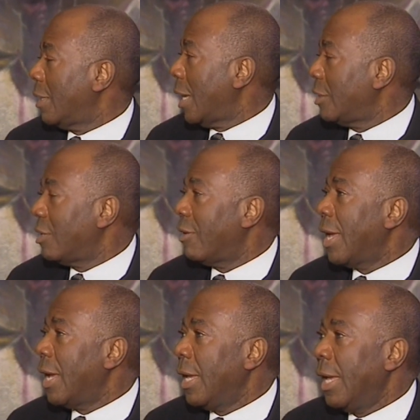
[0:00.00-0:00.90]

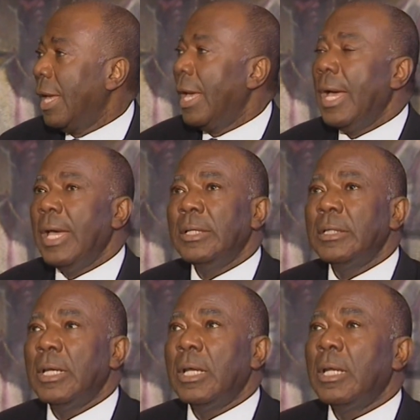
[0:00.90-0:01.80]
Nigeria
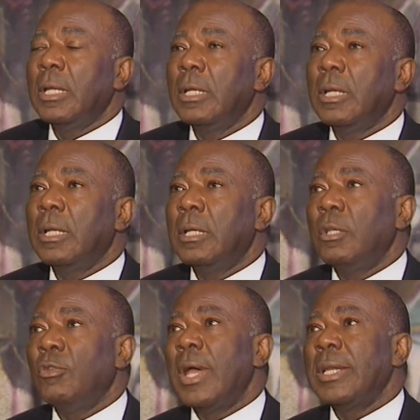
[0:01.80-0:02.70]
and uh,
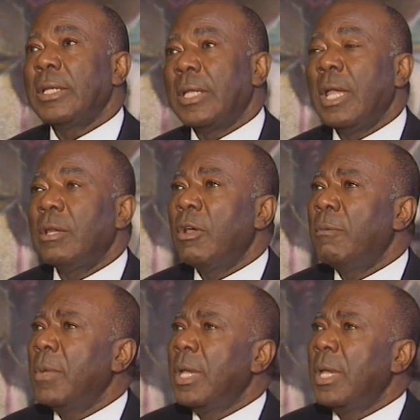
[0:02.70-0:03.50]
the United Kingdom.